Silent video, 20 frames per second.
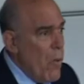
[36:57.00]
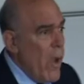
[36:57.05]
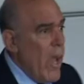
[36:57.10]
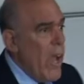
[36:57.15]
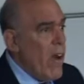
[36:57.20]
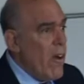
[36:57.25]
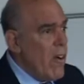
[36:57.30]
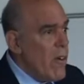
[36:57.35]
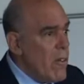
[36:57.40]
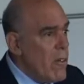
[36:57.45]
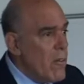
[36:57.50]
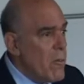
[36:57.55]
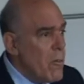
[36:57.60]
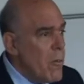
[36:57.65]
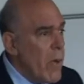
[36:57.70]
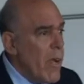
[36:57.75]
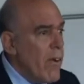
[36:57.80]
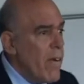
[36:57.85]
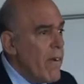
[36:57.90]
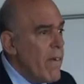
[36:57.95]
Where?
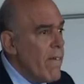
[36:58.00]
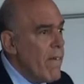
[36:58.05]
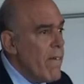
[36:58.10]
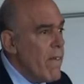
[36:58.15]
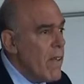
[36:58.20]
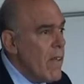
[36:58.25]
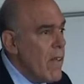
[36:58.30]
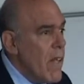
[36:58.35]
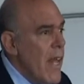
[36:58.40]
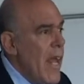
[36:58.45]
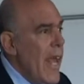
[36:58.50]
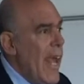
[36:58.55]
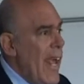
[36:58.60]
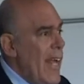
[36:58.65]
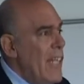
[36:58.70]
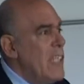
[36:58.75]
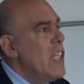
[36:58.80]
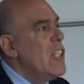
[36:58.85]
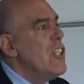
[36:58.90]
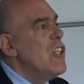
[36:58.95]

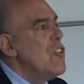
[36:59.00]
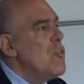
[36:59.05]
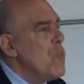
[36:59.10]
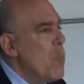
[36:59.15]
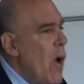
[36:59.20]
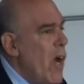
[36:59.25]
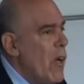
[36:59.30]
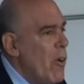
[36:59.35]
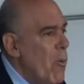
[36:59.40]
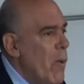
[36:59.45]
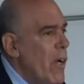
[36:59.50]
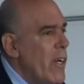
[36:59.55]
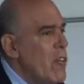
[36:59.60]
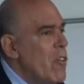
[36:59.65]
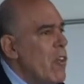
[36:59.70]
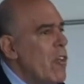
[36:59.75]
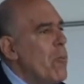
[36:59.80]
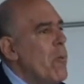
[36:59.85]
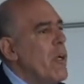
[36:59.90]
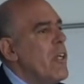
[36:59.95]
England is one. What
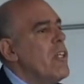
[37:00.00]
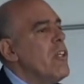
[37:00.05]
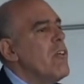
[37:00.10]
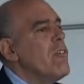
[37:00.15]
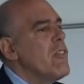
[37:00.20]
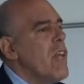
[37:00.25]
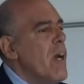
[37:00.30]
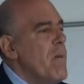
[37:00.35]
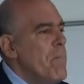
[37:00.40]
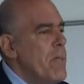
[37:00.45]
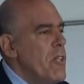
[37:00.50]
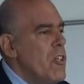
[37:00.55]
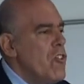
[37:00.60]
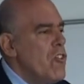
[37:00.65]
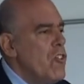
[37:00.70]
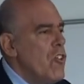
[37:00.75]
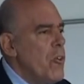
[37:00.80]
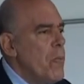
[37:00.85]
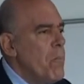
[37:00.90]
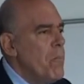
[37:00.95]
do those
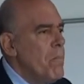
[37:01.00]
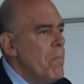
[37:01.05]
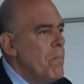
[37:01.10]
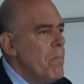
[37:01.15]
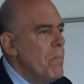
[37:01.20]
companies do?